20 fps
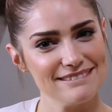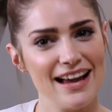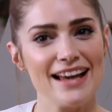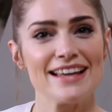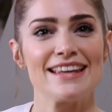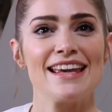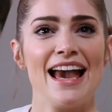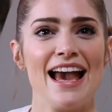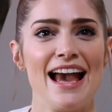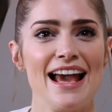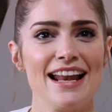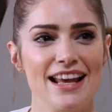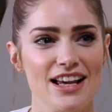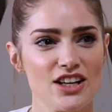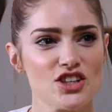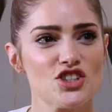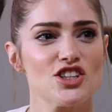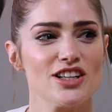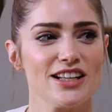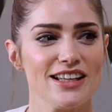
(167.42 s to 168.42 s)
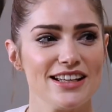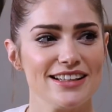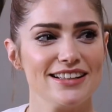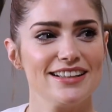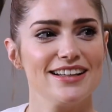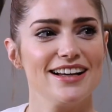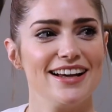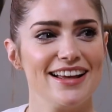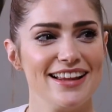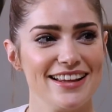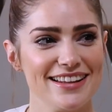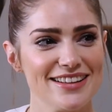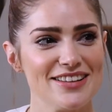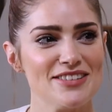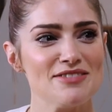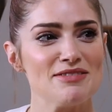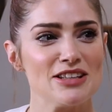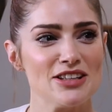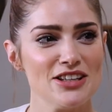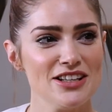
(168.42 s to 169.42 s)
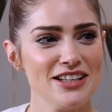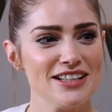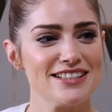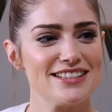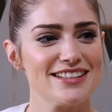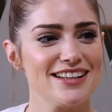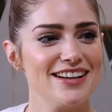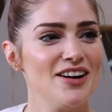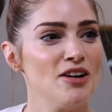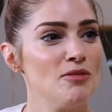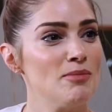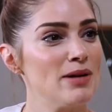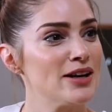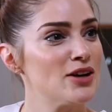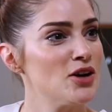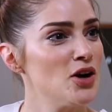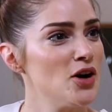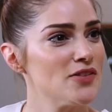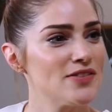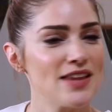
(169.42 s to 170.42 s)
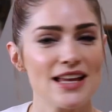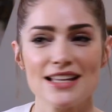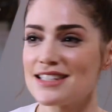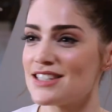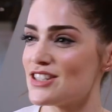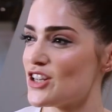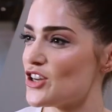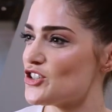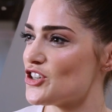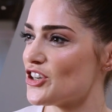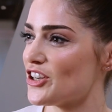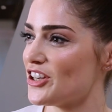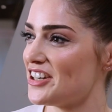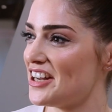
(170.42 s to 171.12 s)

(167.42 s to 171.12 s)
I can actually. Kate Hudson I think that would be good. Manson. Oh my God, that's such a